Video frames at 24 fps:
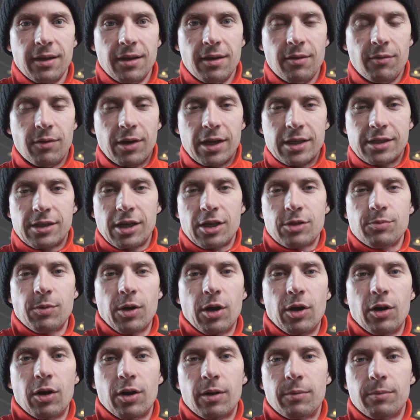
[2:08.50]
When I stretch my
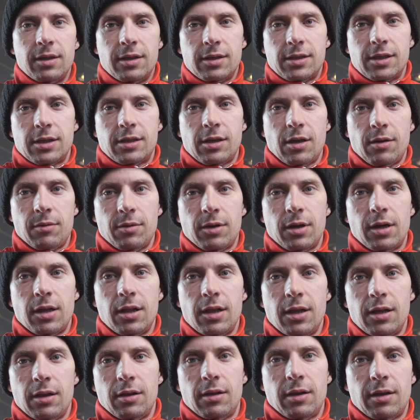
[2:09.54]
arm, this is how
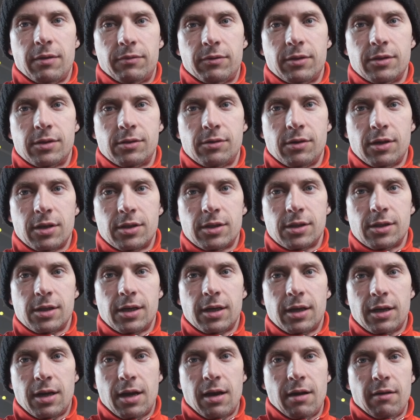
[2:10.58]
little I have to stretch. It's
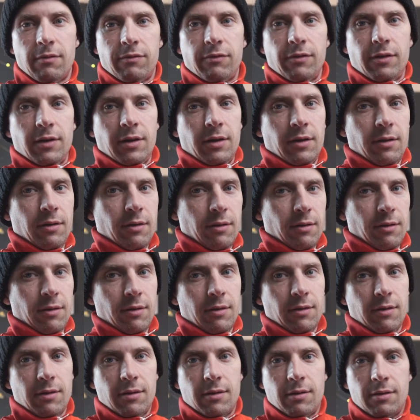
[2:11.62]
like halfway.
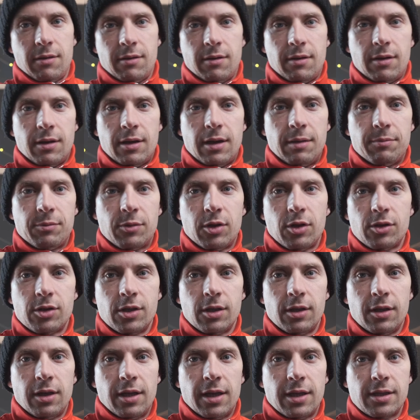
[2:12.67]
And I'm
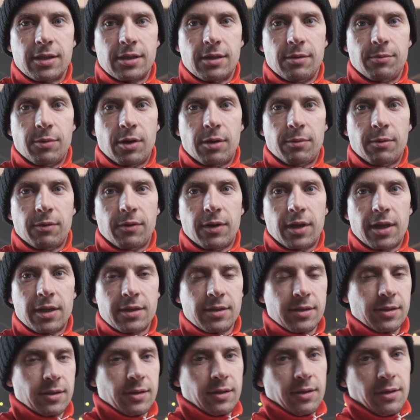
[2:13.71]
touching the lens, the bottom of the
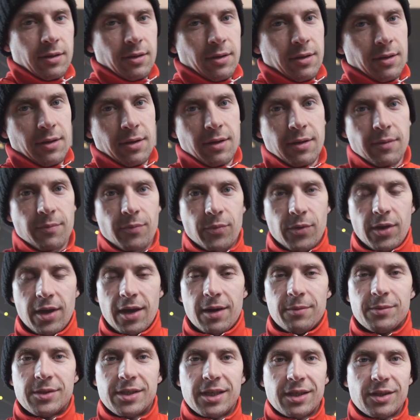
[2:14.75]
lens. Yeah,
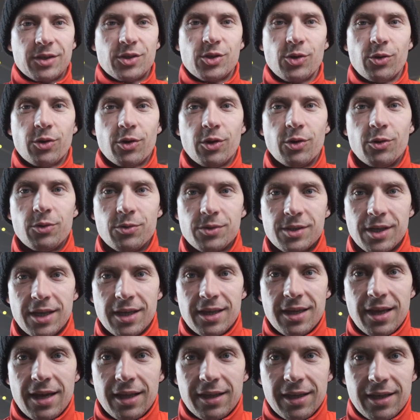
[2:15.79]
I'm sitting so close
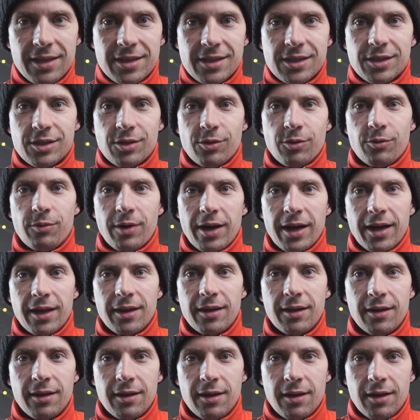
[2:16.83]
and yet it's so
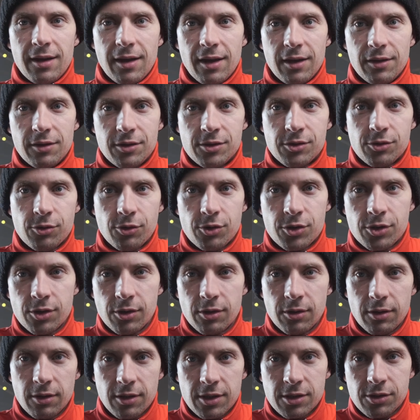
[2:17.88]
wide. And the
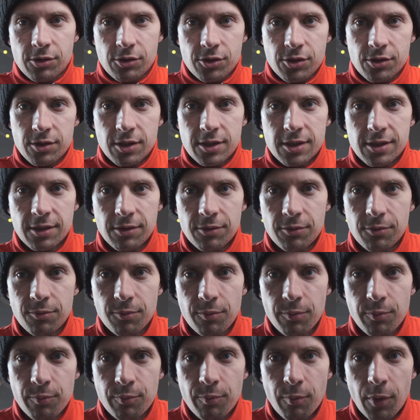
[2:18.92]
distortion isn't
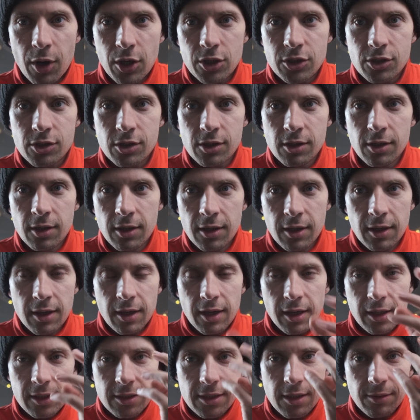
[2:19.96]
much.
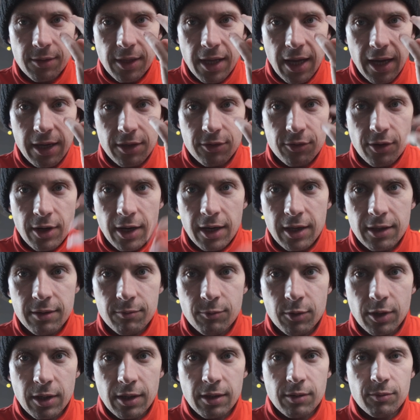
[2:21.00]
I can see the eye
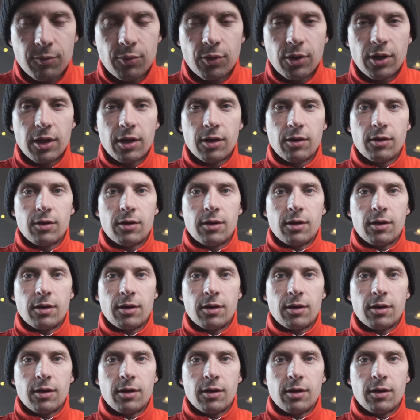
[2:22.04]
tracking working pretty good.